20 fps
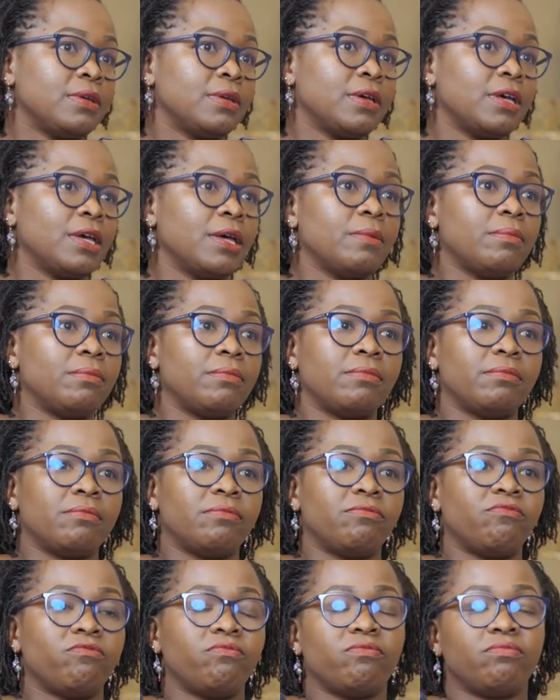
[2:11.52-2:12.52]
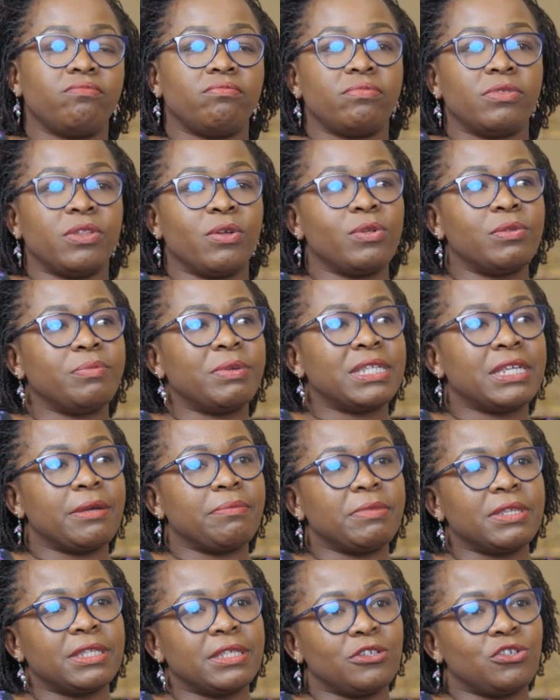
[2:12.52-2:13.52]
There will be
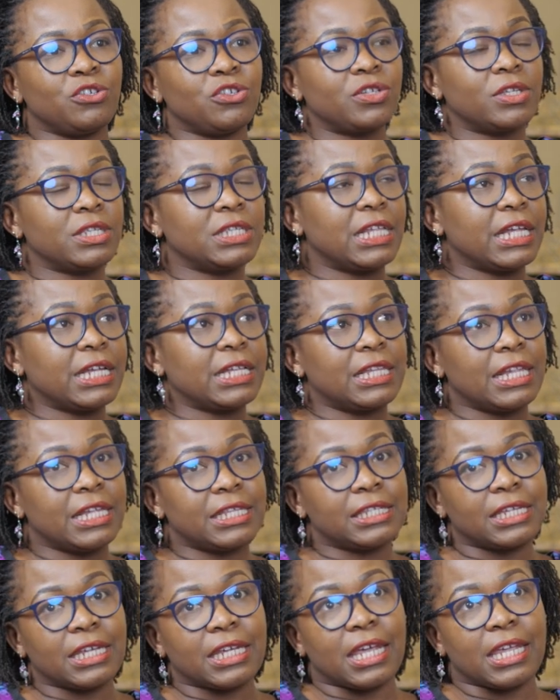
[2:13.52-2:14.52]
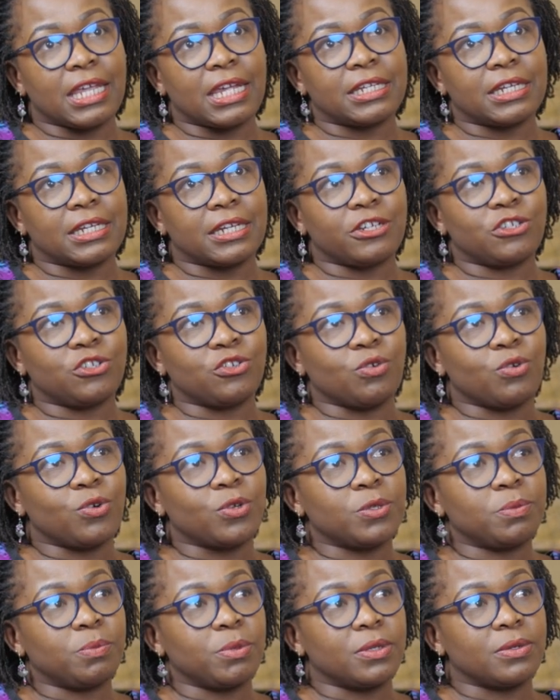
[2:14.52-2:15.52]
some institutions like, let's say, Kenyatta National
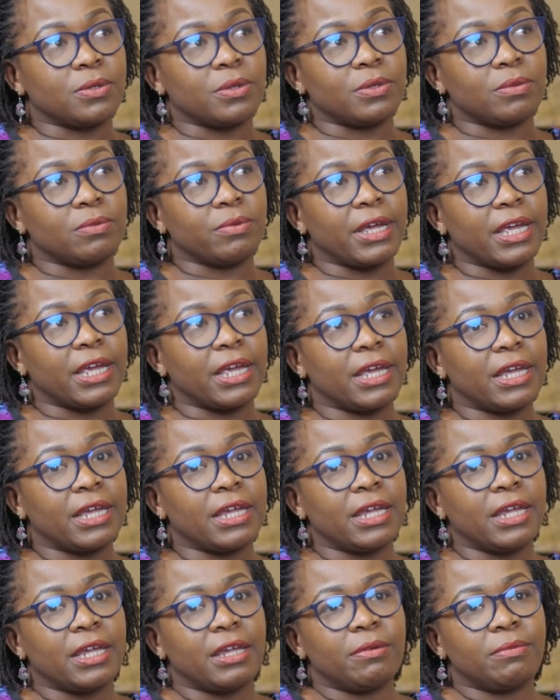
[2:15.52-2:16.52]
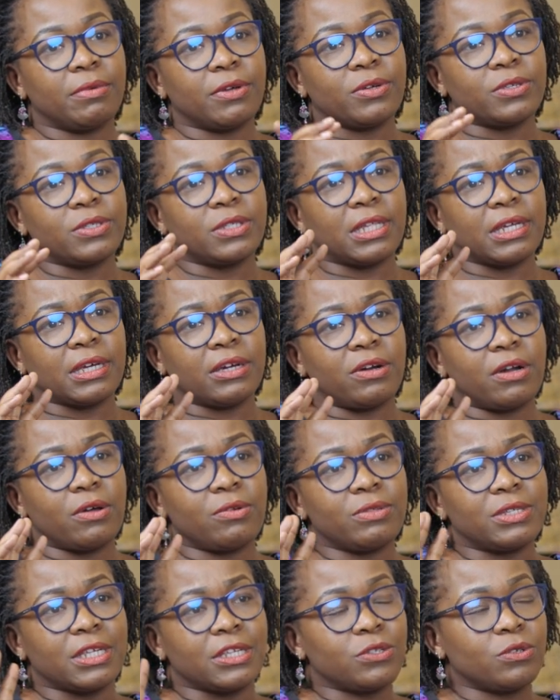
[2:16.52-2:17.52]
Hospital, where because the
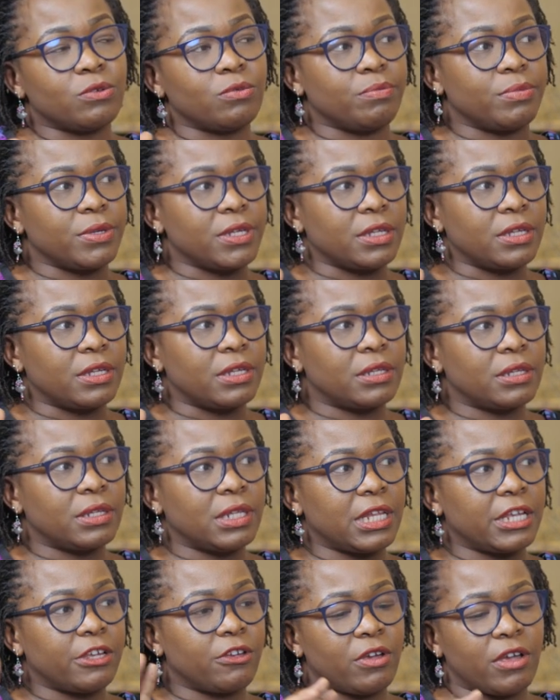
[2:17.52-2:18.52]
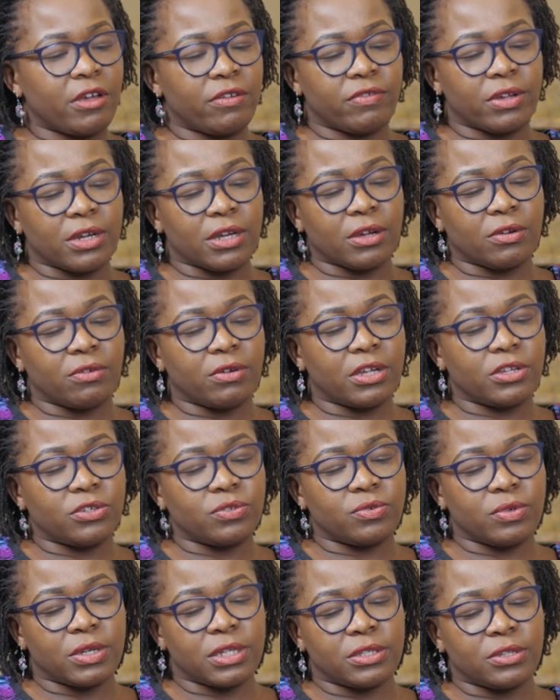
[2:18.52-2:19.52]
crowds are so big, like you have
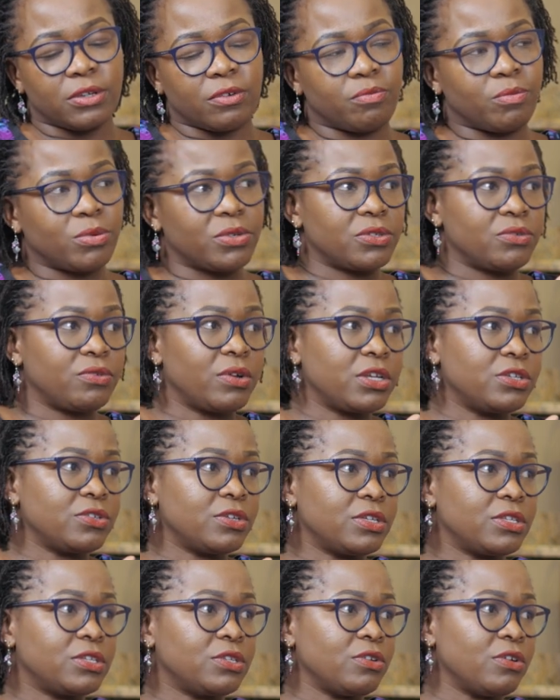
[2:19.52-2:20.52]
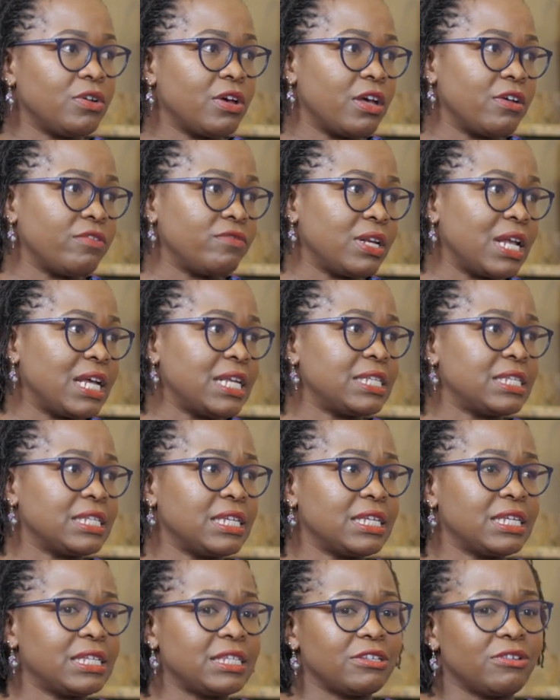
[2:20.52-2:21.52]
undergraduates, you have postgraduates, you have
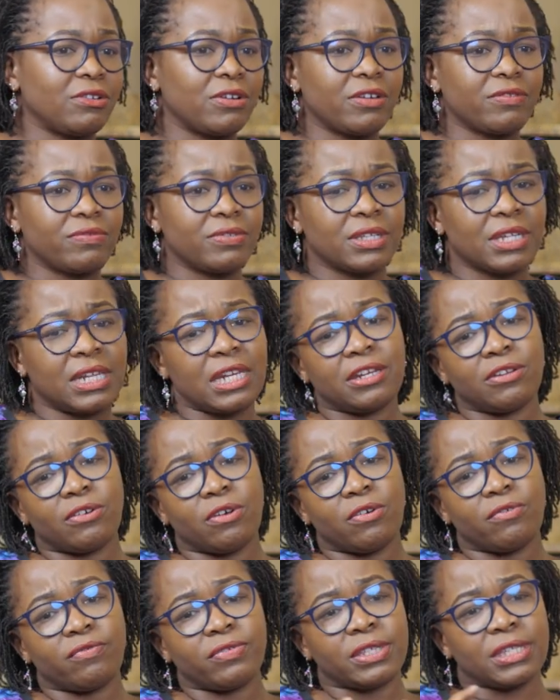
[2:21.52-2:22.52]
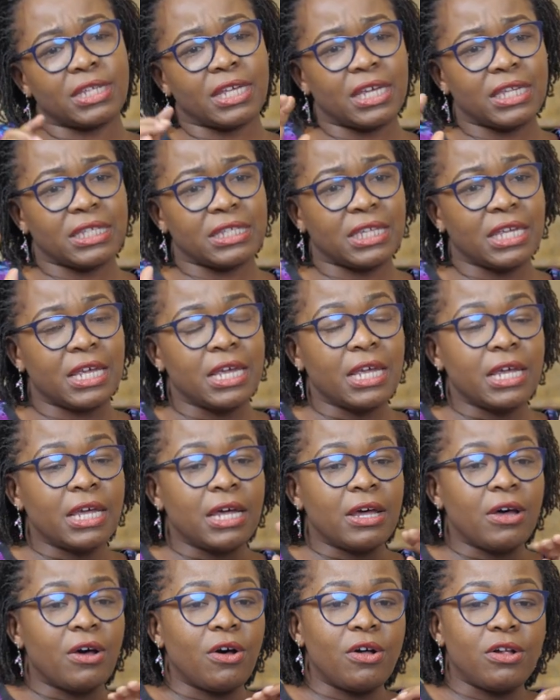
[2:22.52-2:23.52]
nurses, you have clinic officers,
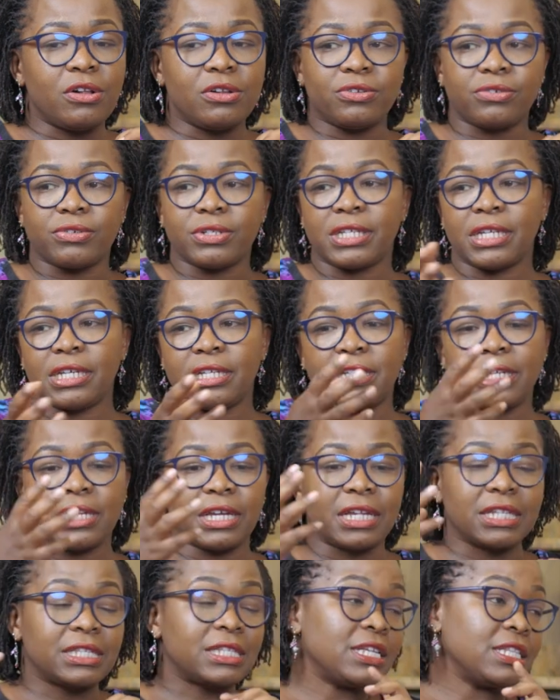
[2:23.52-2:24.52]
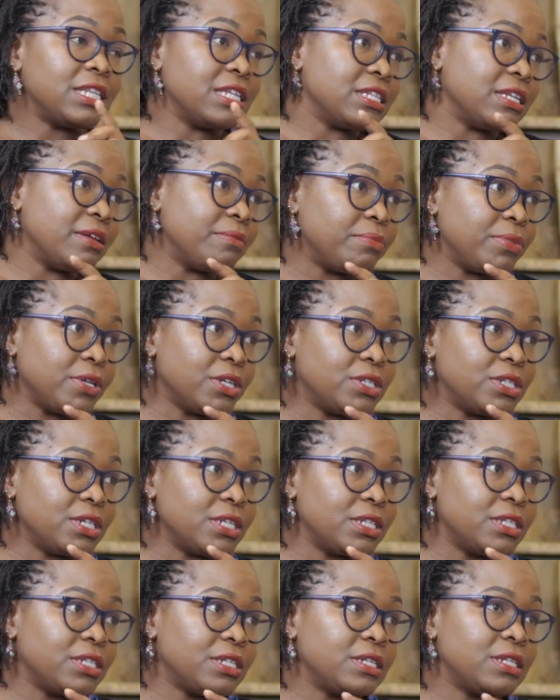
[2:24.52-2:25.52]
all rotating and seeing the same
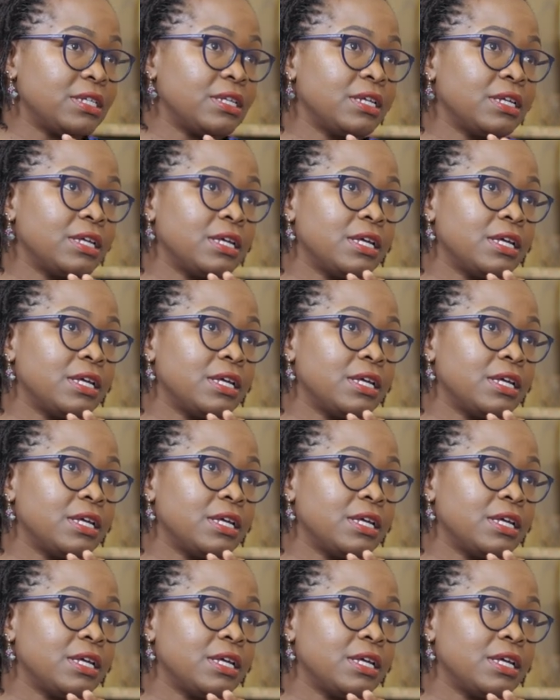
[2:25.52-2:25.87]
patient,